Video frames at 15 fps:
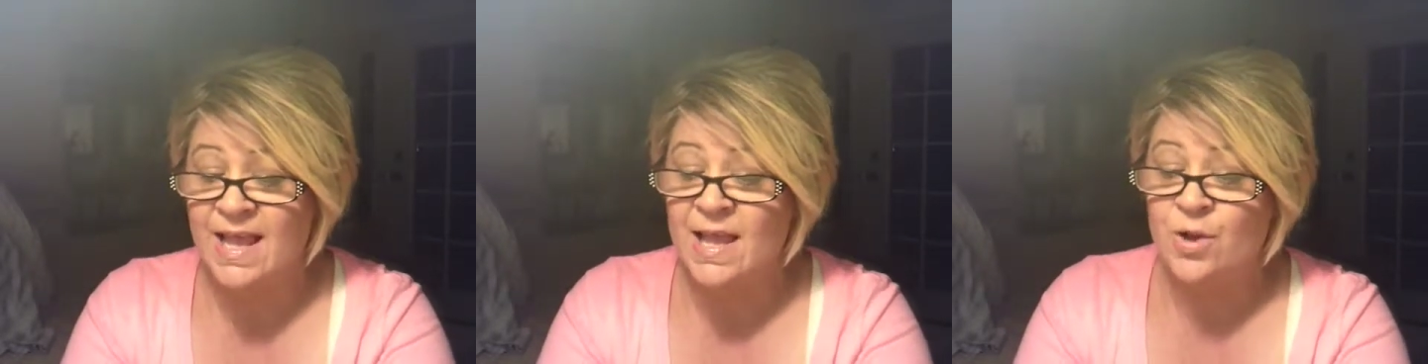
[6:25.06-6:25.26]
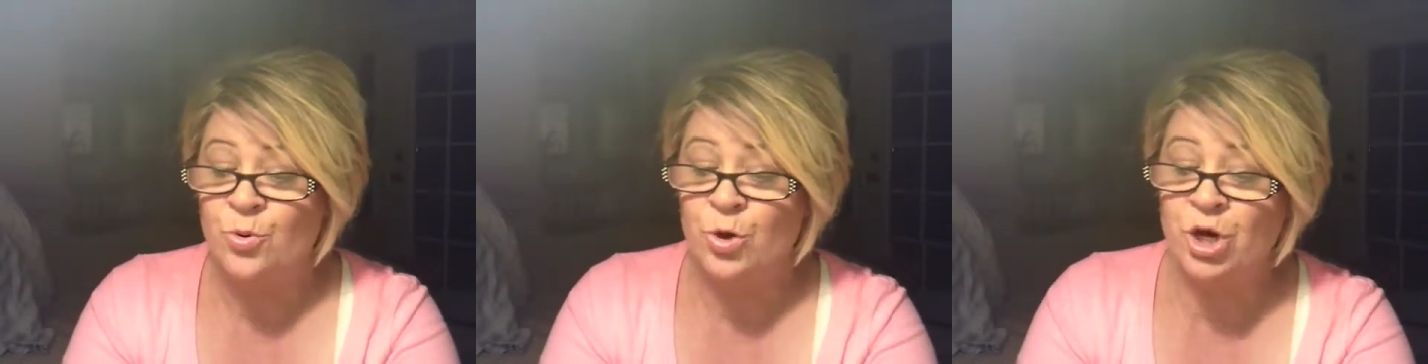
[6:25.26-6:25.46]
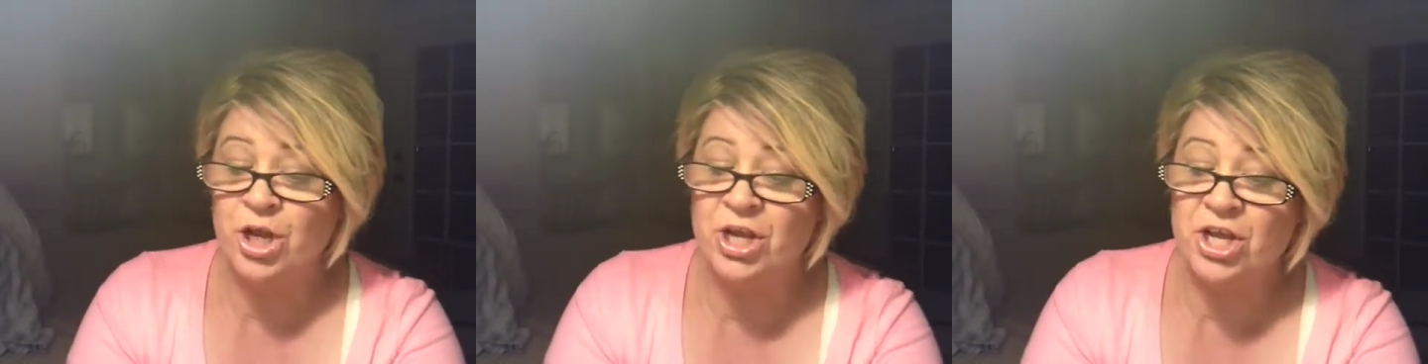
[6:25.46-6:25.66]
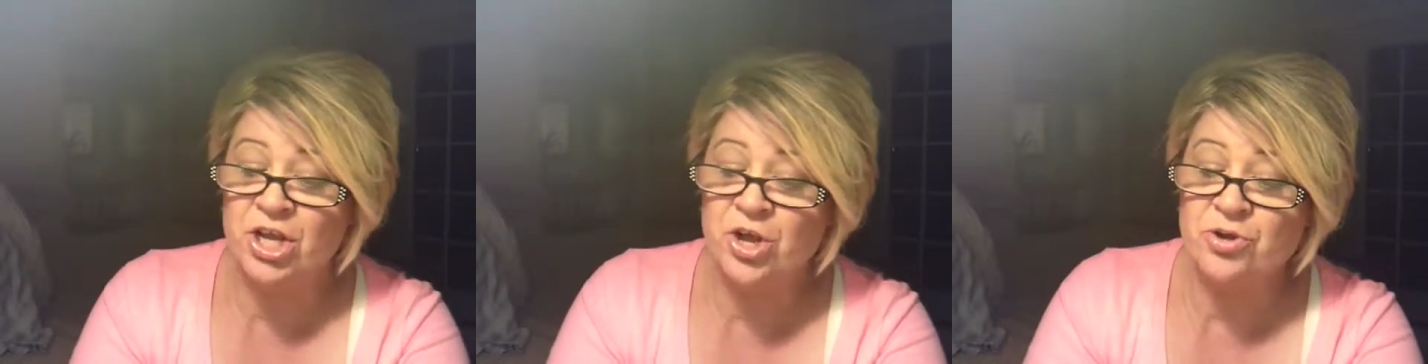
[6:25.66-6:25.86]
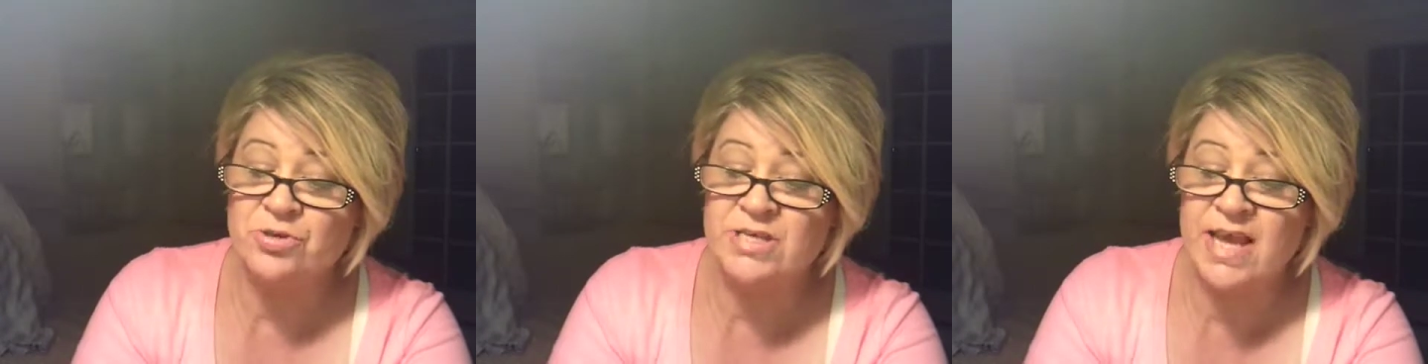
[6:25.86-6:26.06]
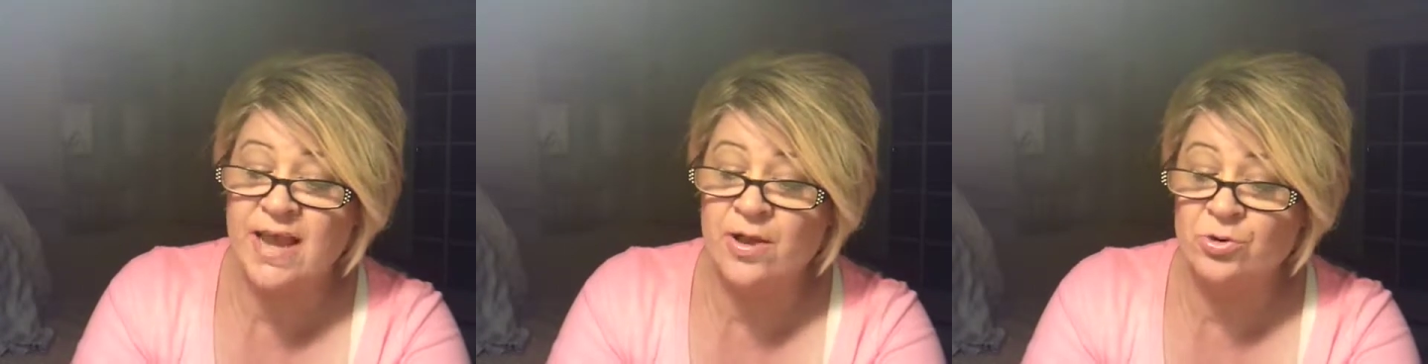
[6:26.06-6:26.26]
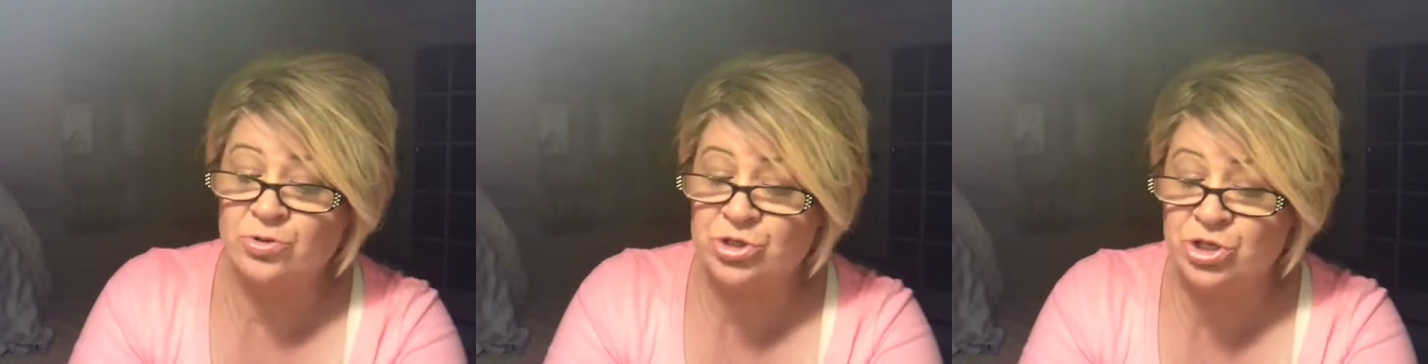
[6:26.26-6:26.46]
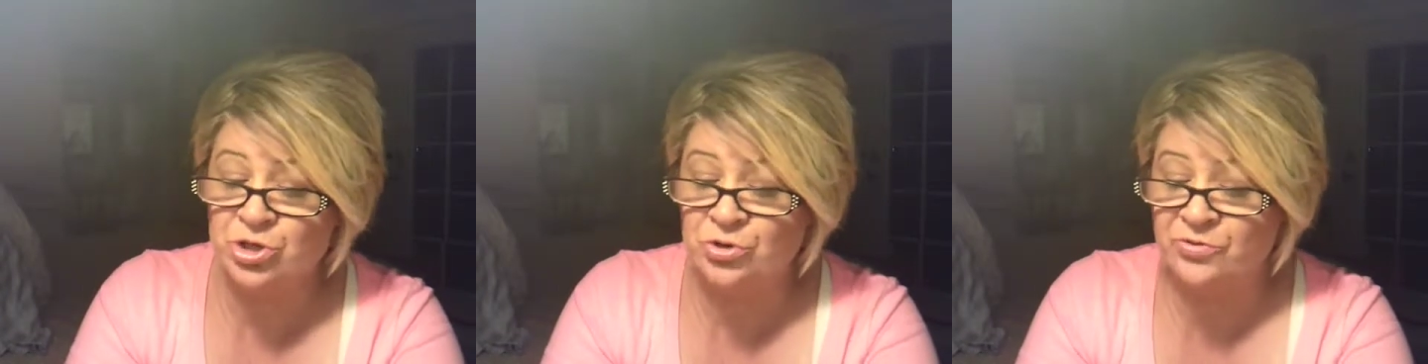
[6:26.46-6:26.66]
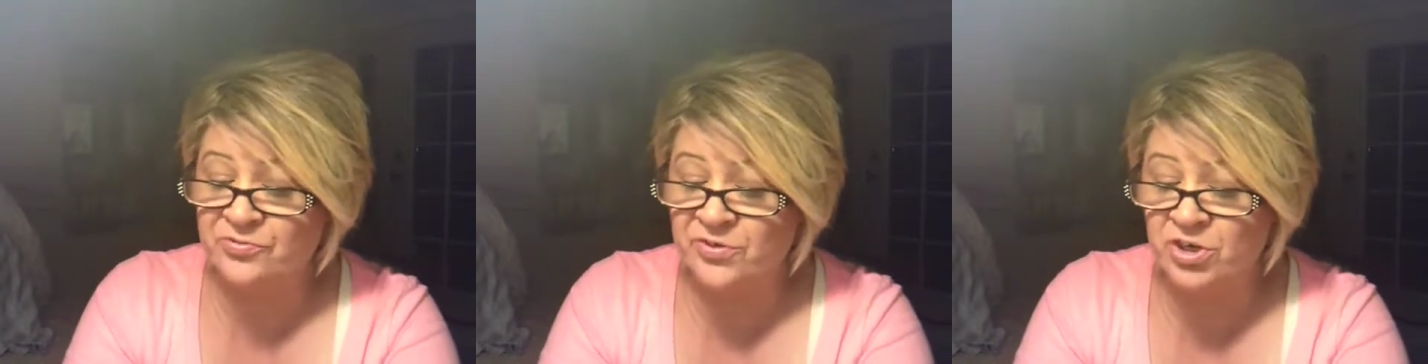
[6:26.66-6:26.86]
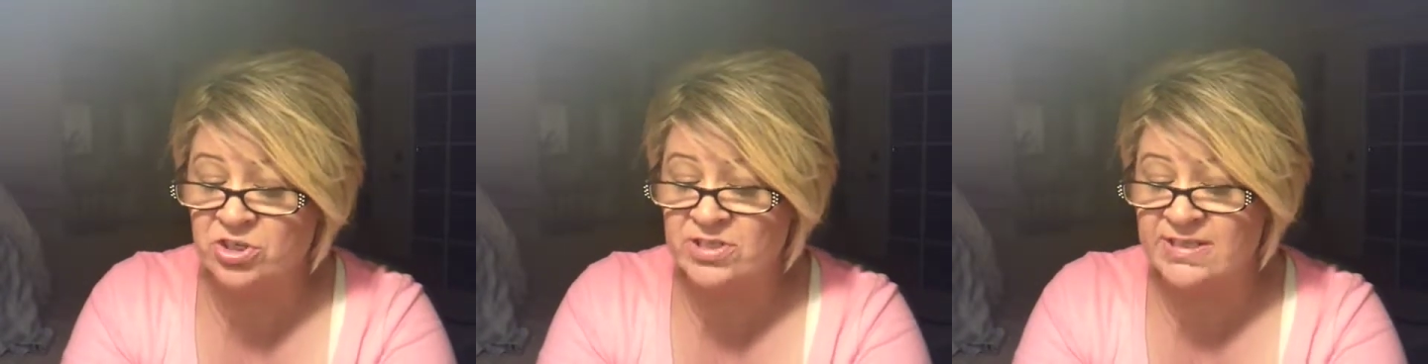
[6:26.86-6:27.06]
We're going to go down to
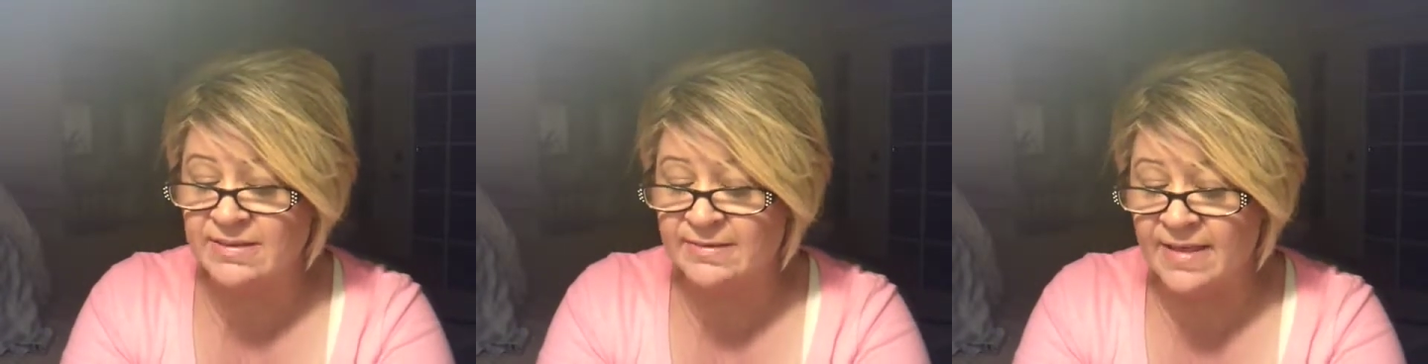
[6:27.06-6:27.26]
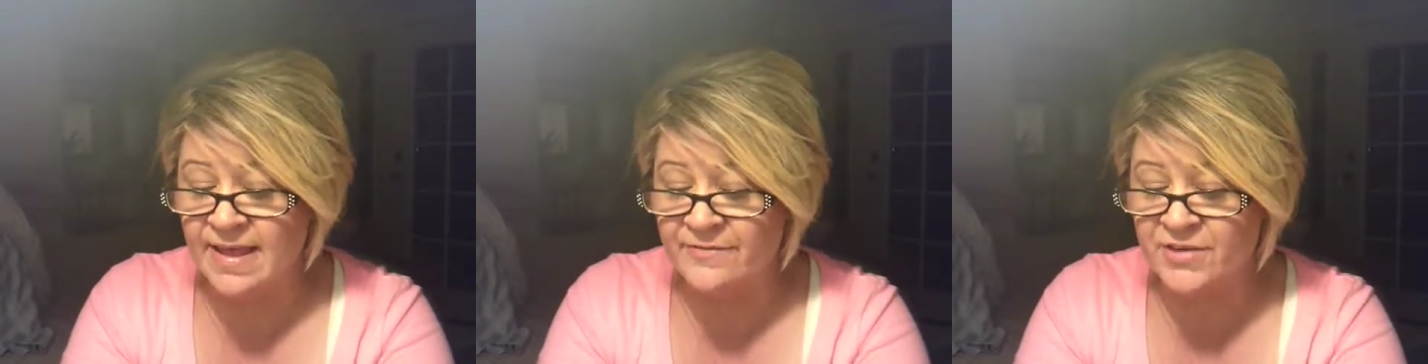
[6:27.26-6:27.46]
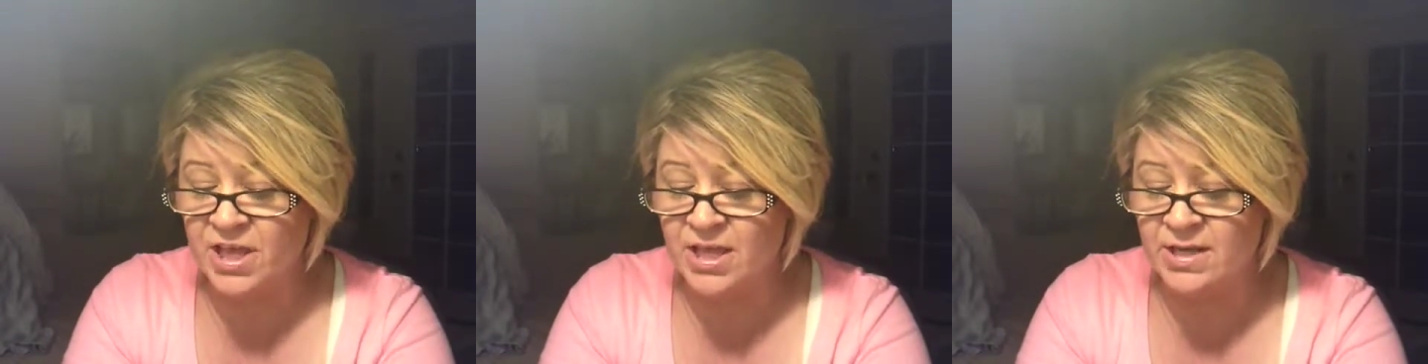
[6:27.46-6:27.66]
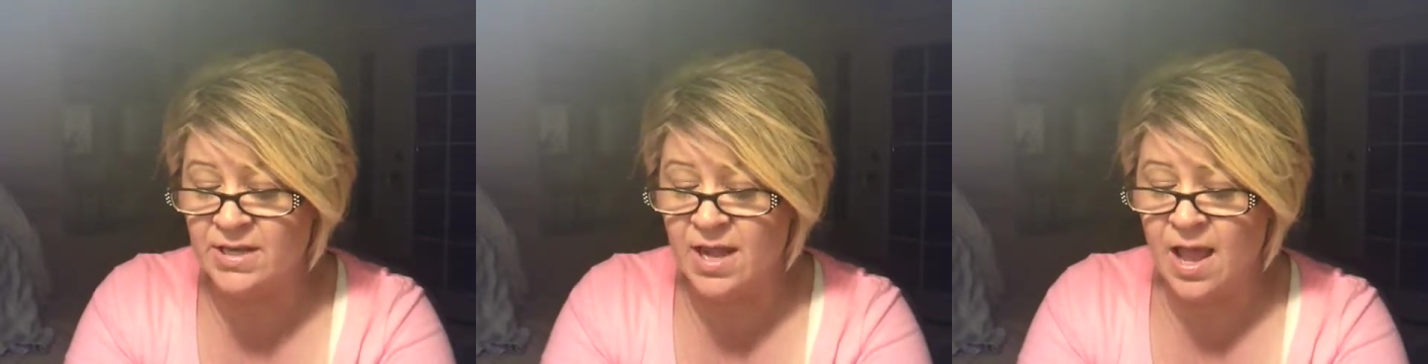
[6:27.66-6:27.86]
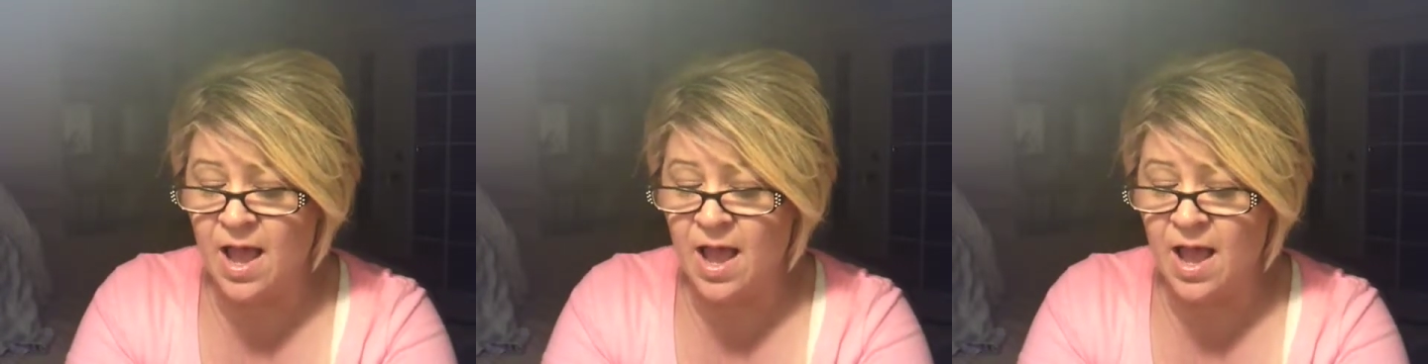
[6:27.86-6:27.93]
verse 11.